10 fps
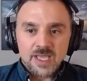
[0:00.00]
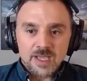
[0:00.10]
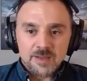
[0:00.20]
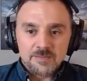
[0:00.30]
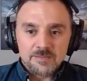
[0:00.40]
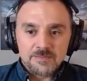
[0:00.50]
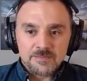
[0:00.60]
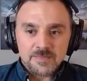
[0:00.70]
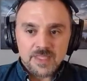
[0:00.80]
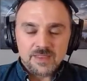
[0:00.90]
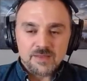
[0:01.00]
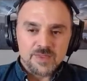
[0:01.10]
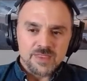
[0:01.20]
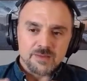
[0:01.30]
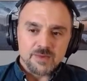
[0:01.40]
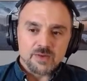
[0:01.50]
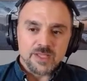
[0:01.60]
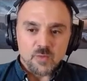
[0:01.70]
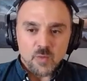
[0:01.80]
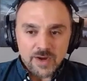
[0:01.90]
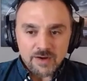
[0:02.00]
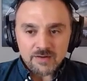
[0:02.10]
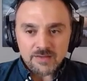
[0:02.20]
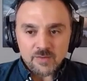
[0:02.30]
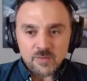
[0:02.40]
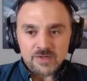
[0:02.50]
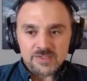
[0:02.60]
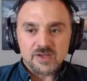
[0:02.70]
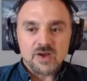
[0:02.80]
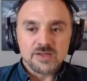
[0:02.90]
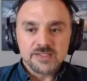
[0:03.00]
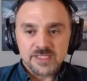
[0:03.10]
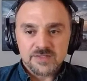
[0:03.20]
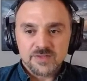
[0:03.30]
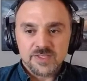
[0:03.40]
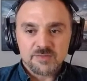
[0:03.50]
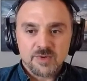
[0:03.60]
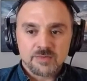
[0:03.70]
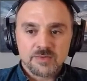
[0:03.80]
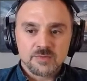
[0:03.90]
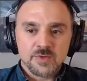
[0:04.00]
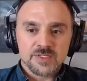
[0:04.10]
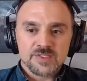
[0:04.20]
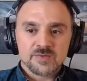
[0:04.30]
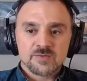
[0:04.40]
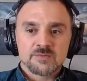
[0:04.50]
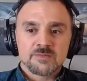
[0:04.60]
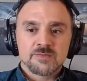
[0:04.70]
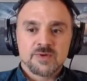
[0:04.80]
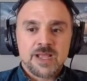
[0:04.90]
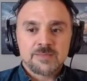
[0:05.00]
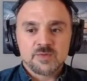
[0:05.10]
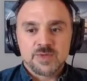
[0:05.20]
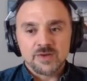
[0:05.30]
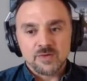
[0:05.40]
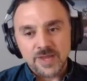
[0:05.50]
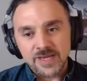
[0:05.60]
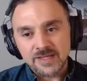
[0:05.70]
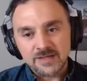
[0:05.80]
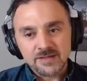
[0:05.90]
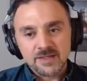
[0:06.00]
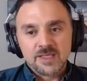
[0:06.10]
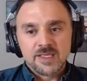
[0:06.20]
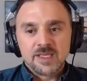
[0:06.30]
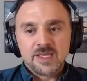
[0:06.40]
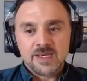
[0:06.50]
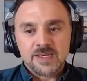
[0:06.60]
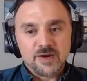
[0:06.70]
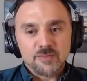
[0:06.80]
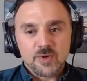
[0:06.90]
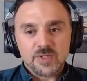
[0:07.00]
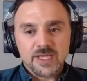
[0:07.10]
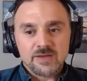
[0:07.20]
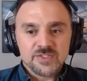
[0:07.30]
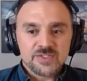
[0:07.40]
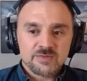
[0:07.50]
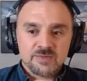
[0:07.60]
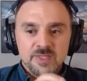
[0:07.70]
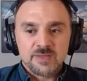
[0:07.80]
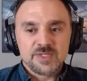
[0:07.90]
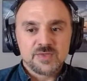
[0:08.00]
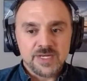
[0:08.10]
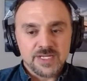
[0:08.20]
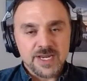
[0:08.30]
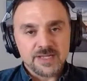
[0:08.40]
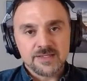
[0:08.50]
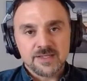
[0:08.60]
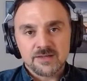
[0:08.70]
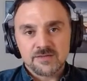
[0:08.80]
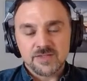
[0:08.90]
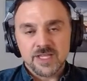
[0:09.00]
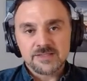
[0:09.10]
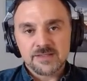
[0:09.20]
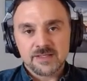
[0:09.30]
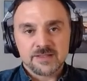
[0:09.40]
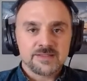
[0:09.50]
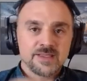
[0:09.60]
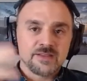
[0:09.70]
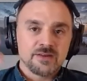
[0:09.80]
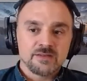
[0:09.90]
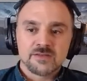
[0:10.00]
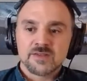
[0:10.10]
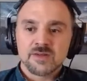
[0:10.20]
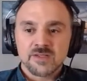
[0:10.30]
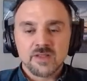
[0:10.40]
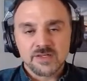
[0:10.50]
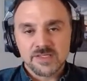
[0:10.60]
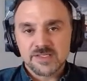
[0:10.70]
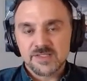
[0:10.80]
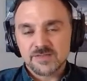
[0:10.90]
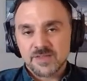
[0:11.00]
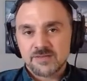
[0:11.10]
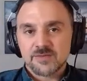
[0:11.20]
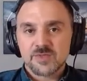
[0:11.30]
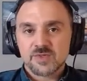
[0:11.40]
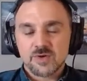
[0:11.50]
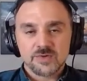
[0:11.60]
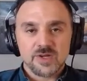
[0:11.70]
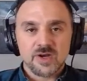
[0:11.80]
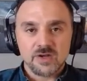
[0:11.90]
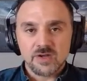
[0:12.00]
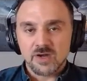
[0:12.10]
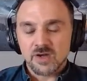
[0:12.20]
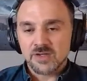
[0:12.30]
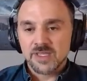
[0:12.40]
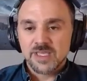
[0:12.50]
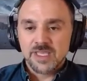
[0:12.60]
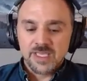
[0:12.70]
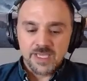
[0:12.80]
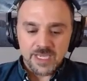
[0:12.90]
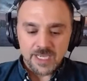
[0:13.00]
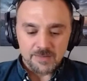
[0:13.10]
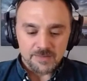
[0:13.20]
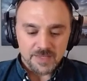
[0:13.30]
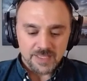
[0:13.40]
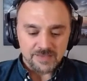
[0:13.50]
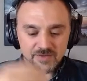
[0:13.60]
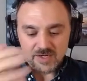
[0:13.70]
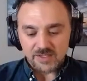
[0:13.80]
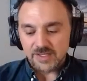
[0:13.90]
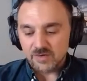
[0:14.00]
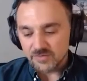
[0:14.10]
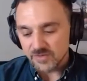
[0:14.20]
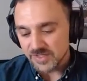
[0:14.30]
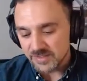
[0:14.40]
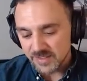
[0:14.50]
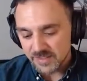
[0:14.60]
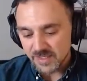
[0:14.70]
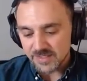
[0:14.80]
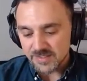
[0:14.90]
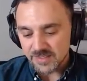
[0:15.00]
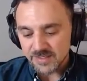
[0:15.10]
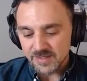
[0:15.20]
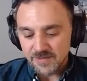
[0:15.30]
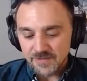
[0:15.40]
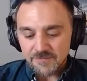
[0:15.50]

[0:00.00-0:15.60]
And then we think about like where's the context for this problem, where it's perhaps when they're waiting at an airport lounge in between connecting flights. Like let's say they're in a long distance flight from Toronto to Hong Kong, and they've got a layover in London.